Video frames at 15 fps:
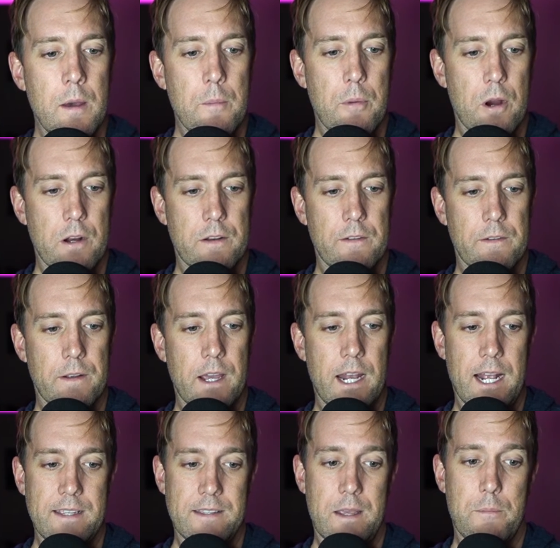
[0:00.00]
Perfect. And
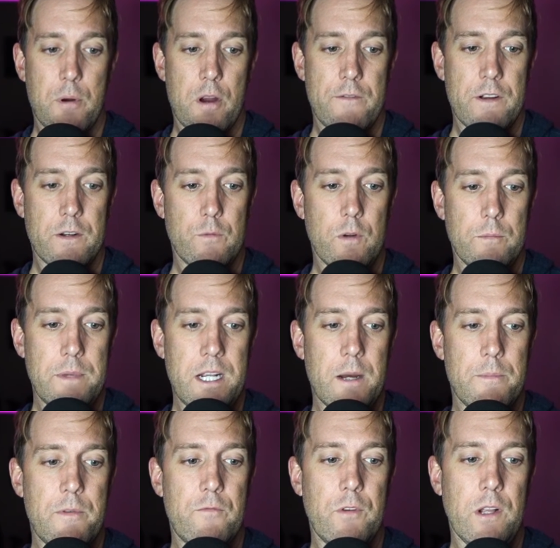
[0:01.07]
I say, perfect. We'll meet
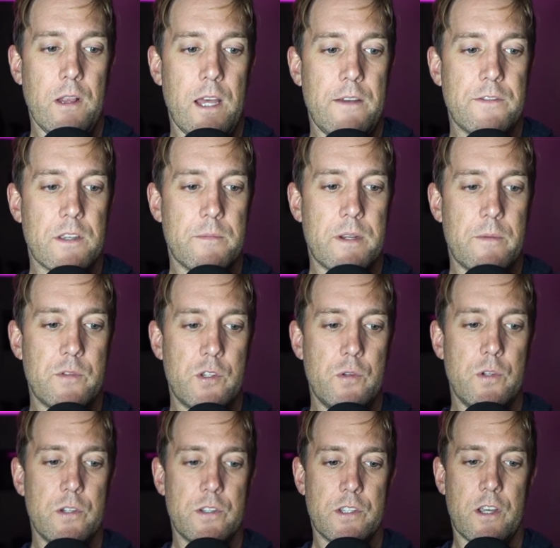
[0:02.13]
up in real life sometime soon
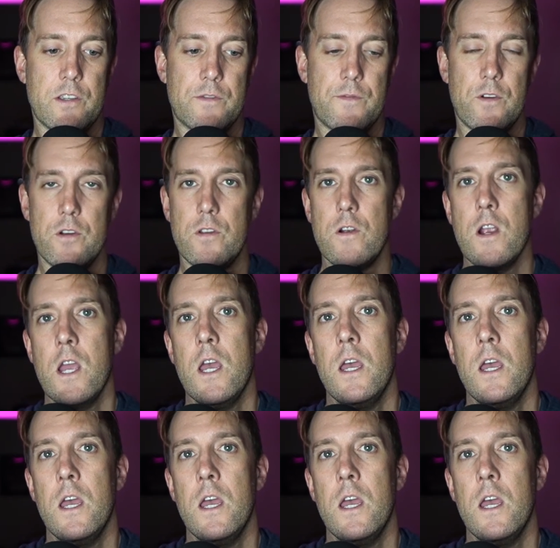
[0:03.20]
to discuss further.